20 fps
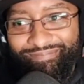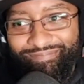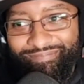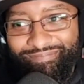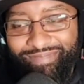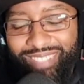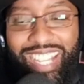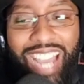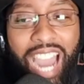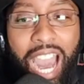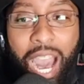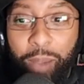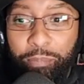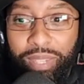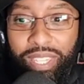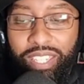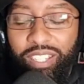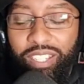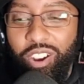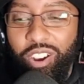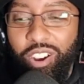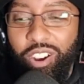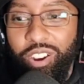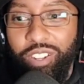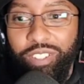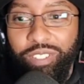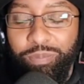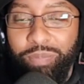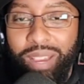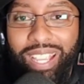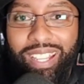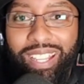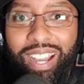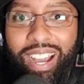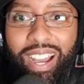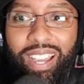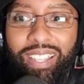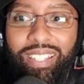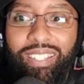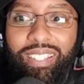Copying cards, my
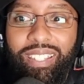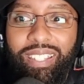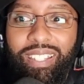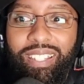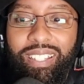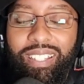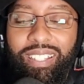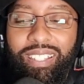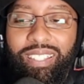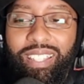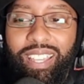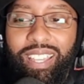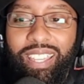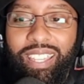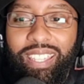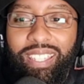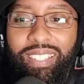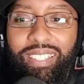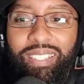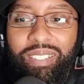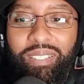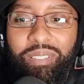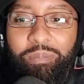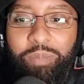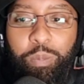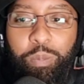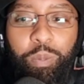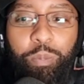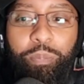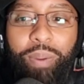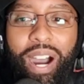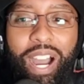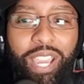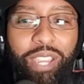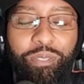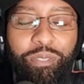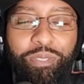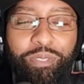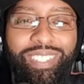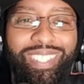God. Like, people
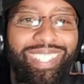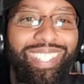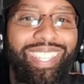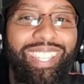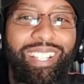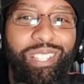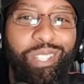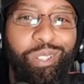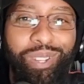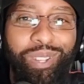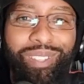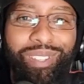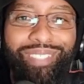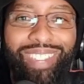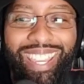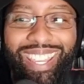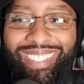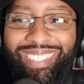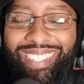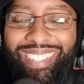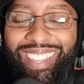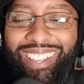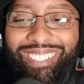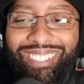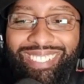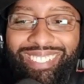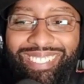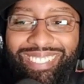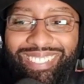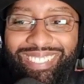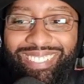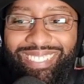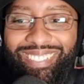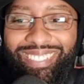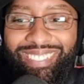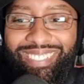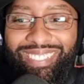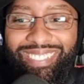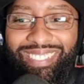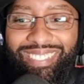pine to get cloning vats out.
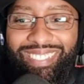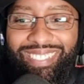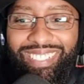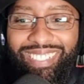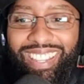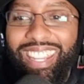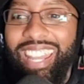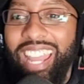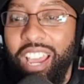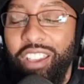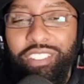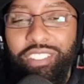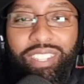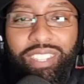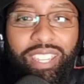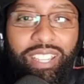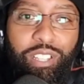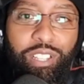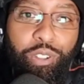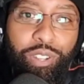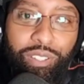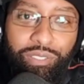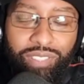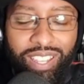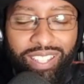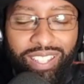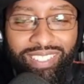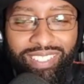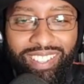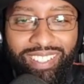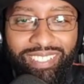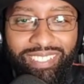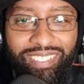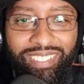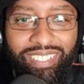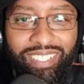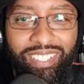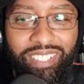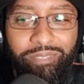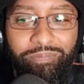And now you get cloning vats out.
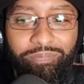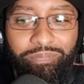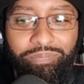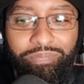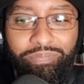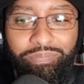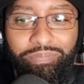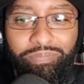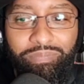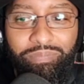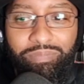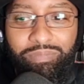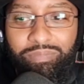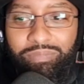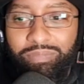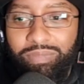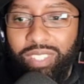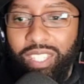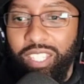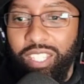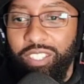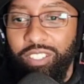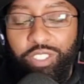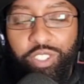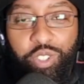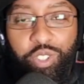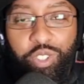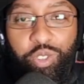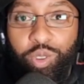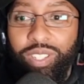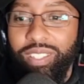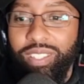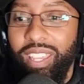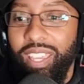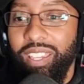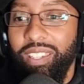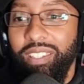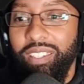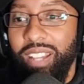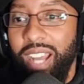In Destroy deck,
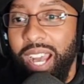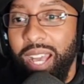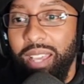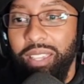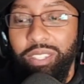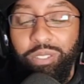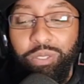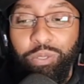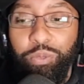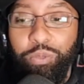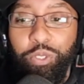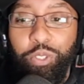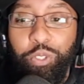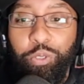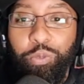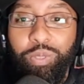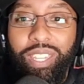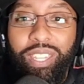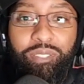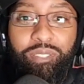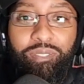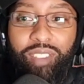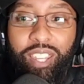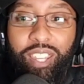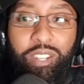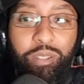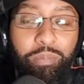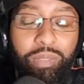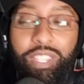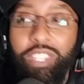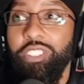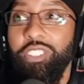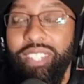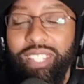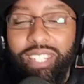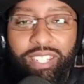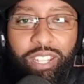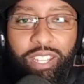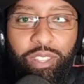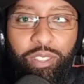you get a Venom and then you get
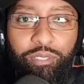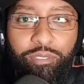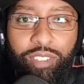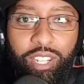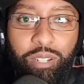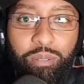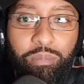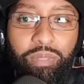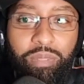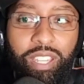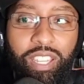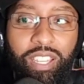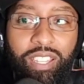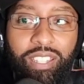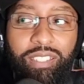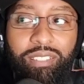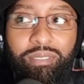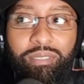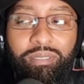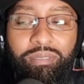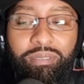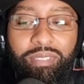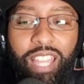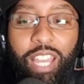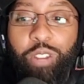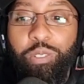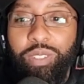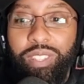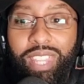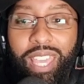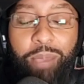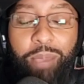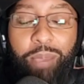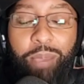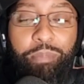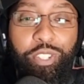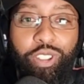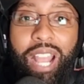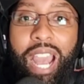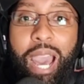another Venom. Not only that, but
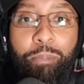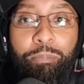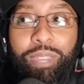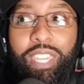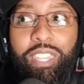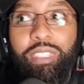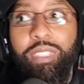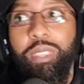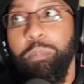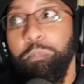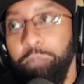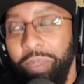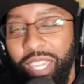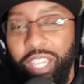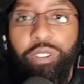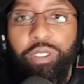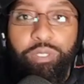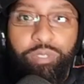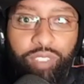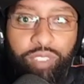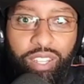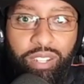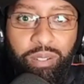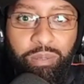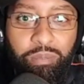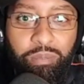you're copying the bigger Venom.